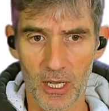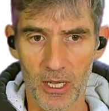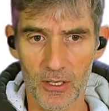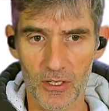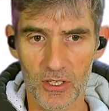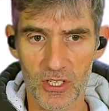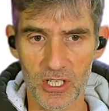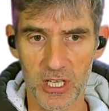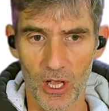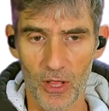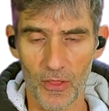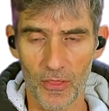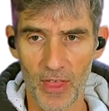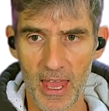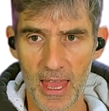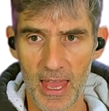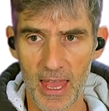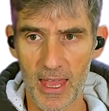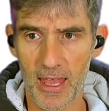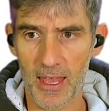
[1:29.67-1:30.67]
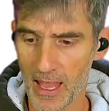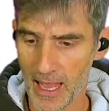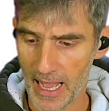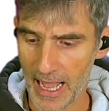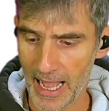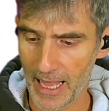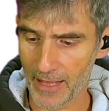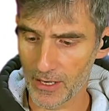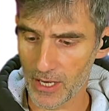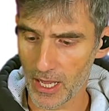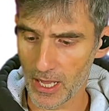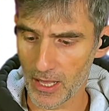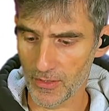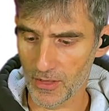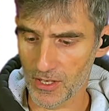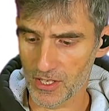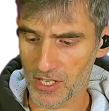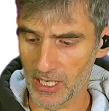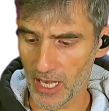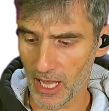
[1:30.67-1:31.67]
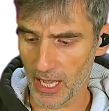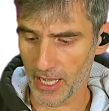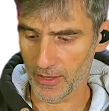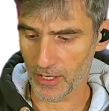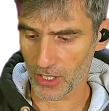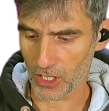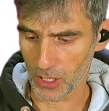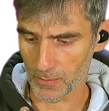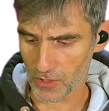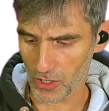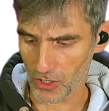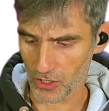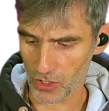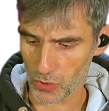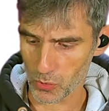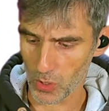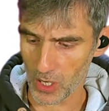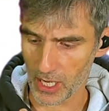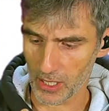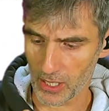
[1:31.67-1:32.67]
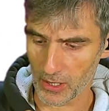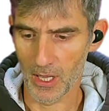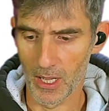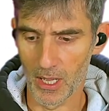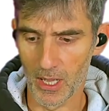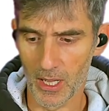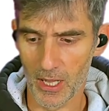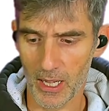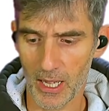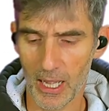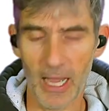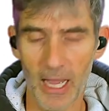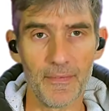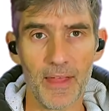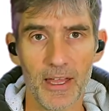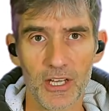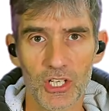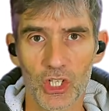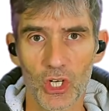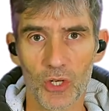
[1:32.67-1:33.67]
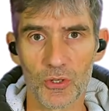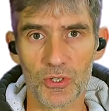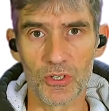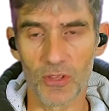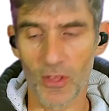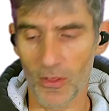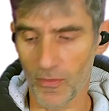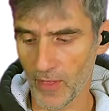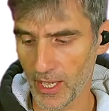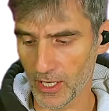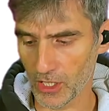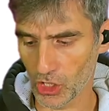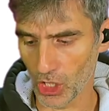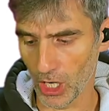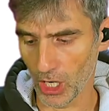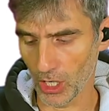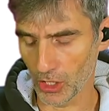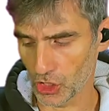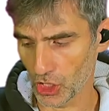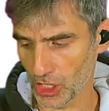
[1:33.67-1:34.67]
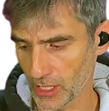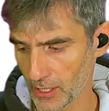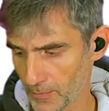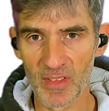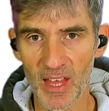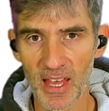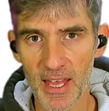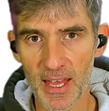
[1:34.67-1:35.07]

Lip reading: slot there, and there's a light that comes on as well, and that shows you that they're charging.